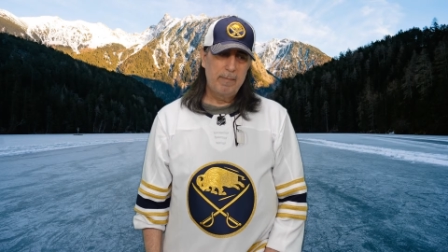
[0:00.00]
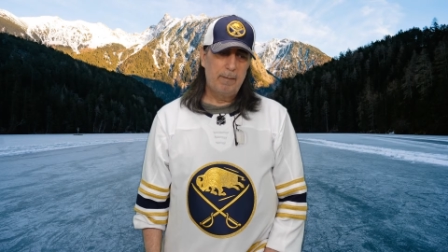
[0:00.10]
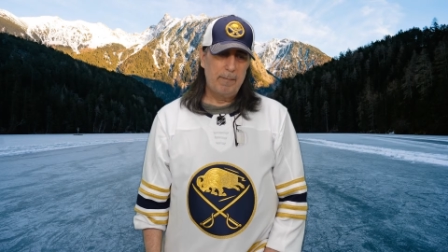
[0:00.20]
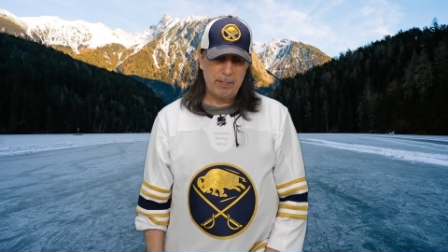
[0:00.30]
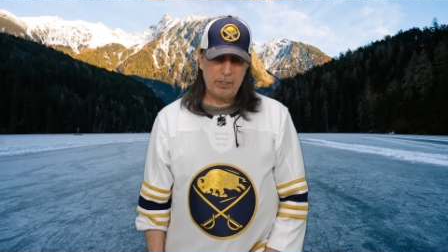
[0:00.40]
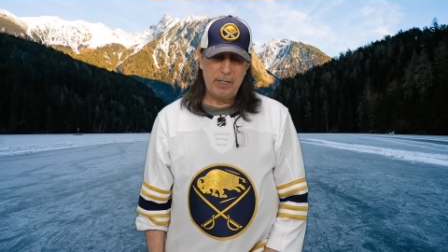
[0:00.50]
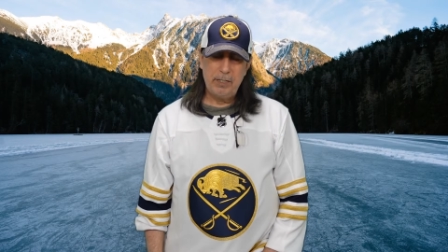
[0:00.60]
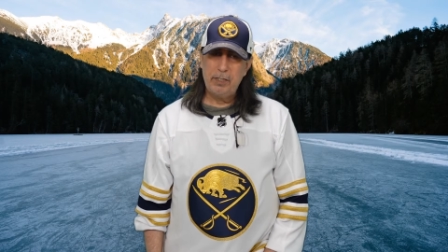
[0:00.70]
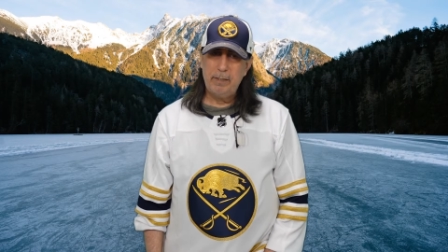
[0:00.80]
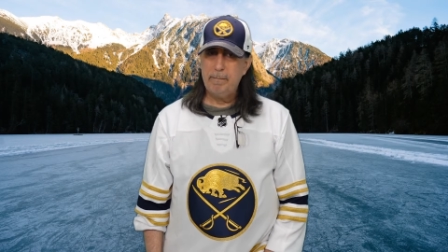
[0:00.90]
I'm not
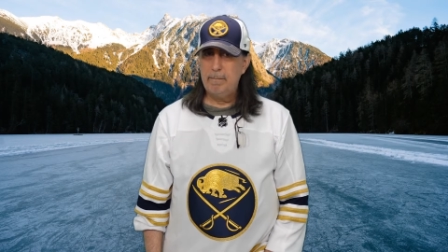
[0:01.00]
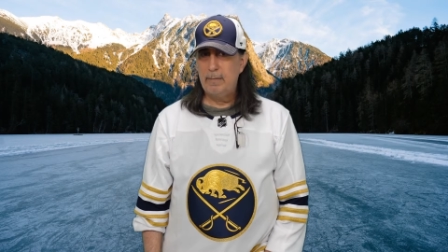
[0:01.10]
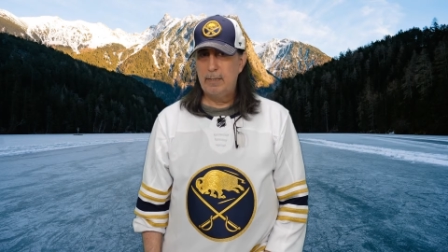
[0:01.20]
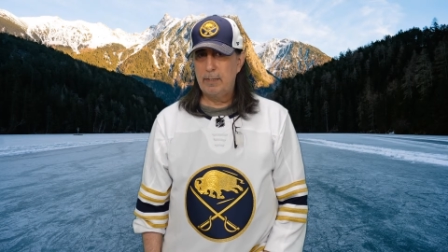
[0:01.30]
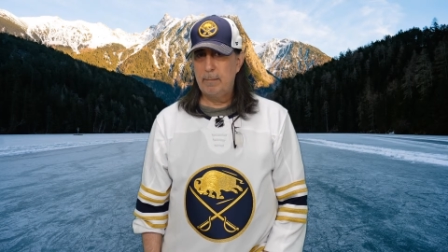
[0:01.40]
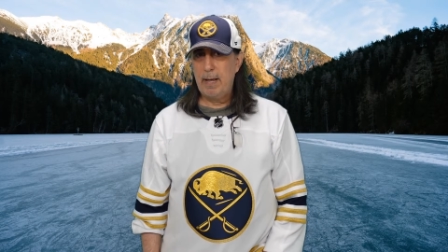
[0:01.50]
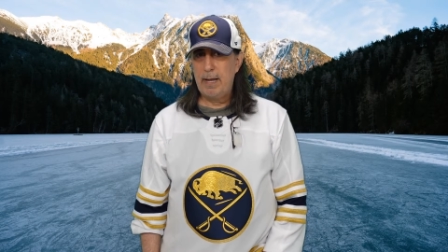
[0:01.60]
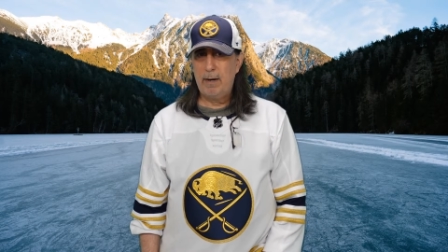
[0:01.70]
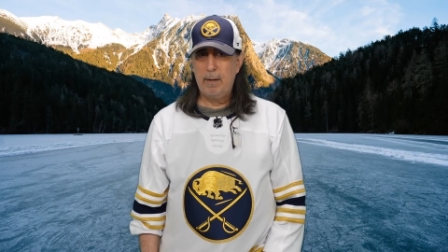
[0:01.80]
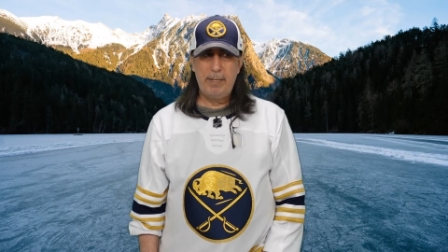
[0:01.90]
changing. Doesn't
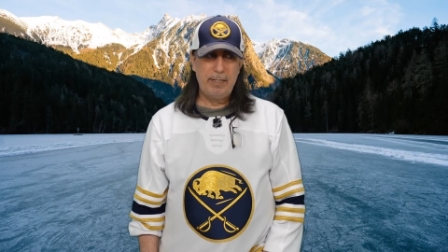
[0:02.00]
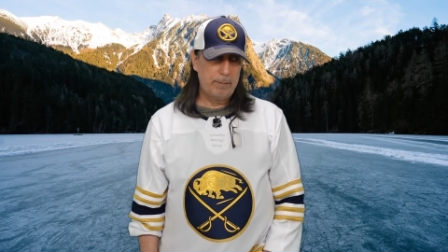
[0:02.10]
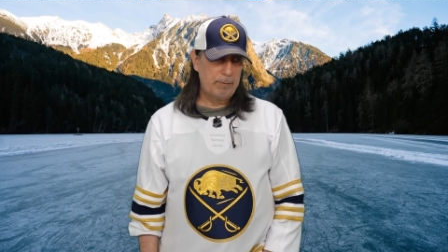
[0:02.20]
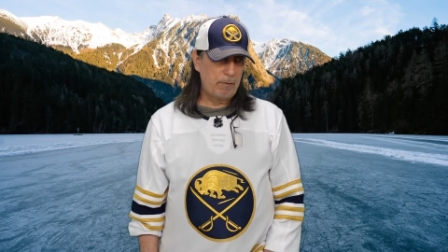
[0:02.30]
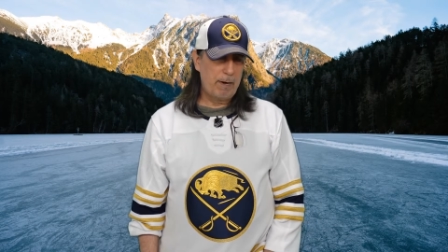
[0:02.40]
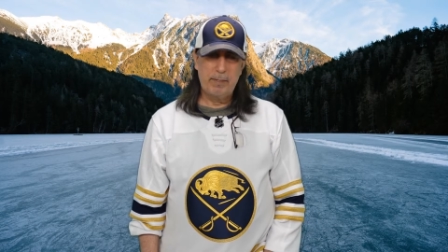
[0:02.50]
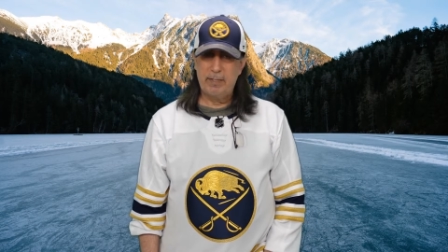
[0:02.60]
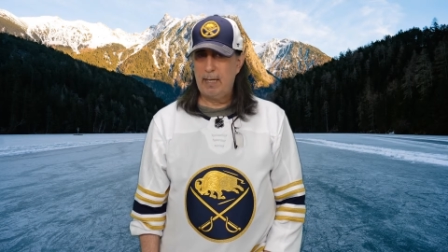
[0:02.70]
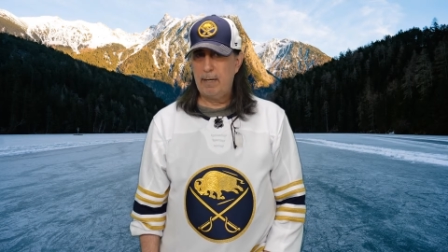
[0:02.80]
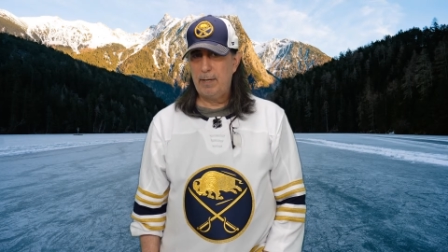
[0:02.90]
matter how many
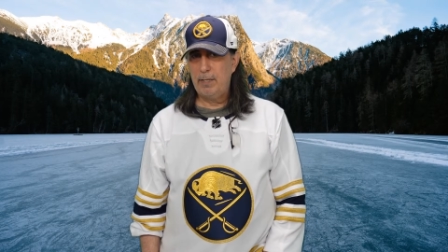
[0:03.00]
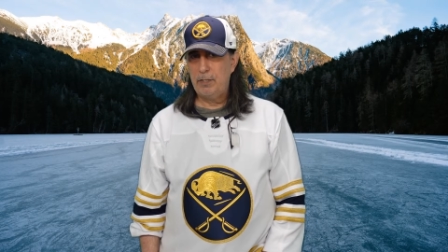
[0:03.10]
subscribers I get, I'm not